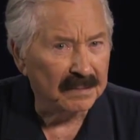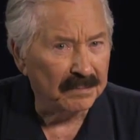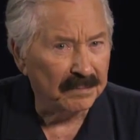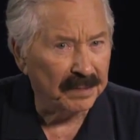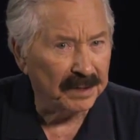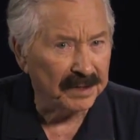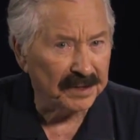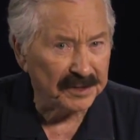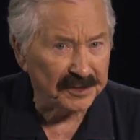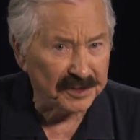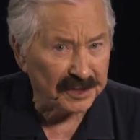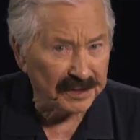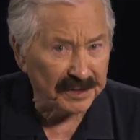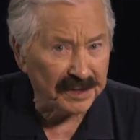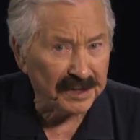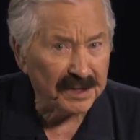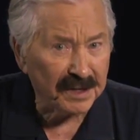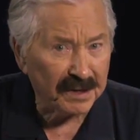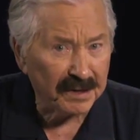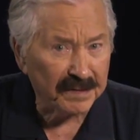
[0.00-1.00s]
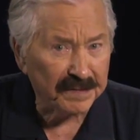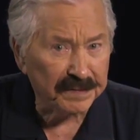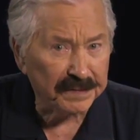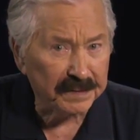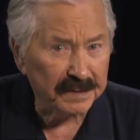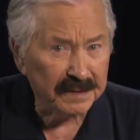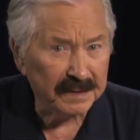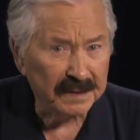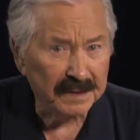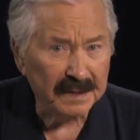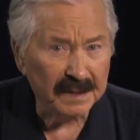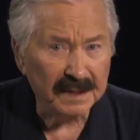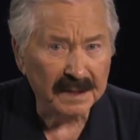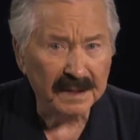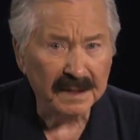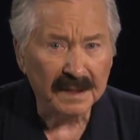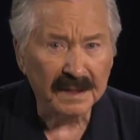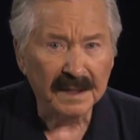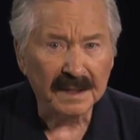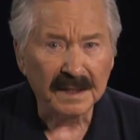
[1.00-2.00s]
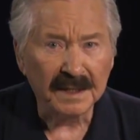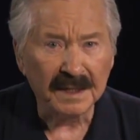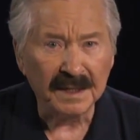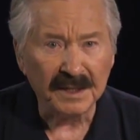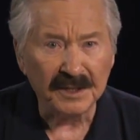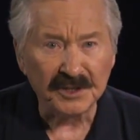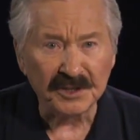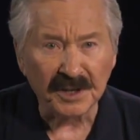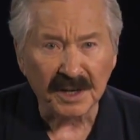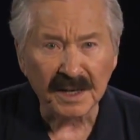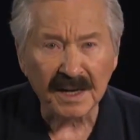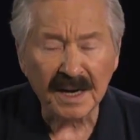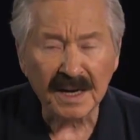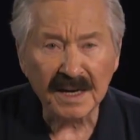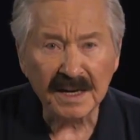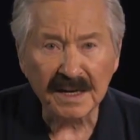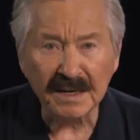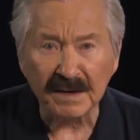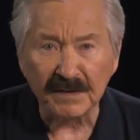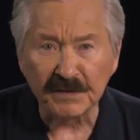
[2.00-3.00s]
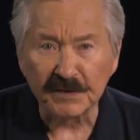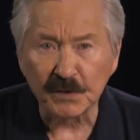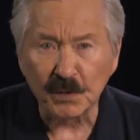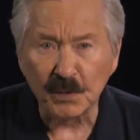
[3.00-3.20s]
but it's enough. In July of